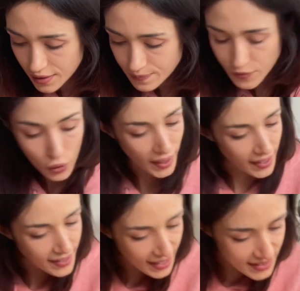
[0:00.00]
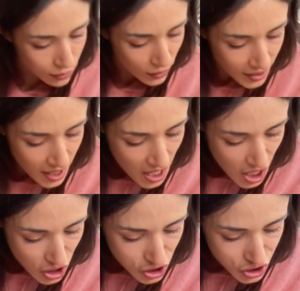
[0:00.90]
Okay, next one.
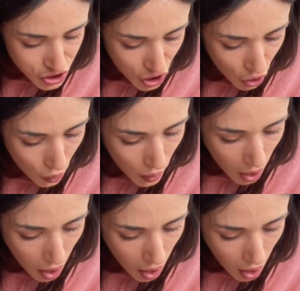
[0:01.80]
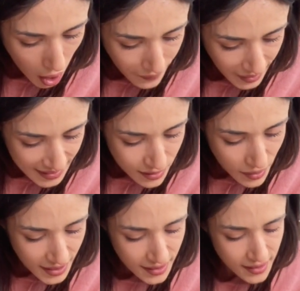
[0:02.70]
So the next one
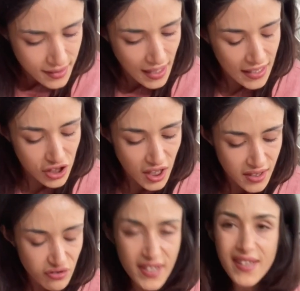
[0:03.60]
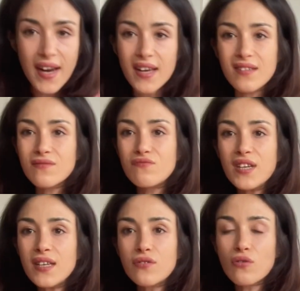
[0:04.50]
is actually a drink that I
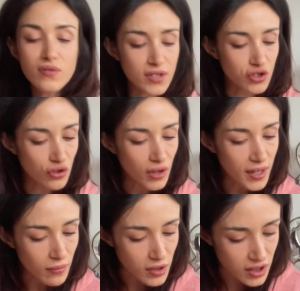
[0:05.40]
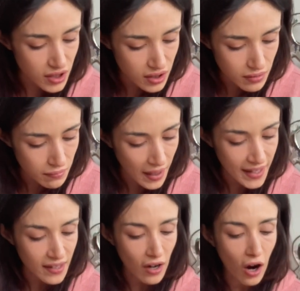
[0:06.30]
really don't enjoy, which my
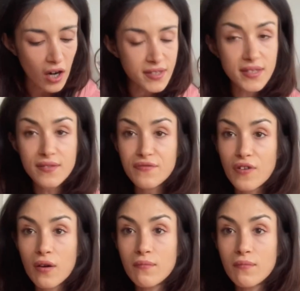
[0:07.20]
aunt from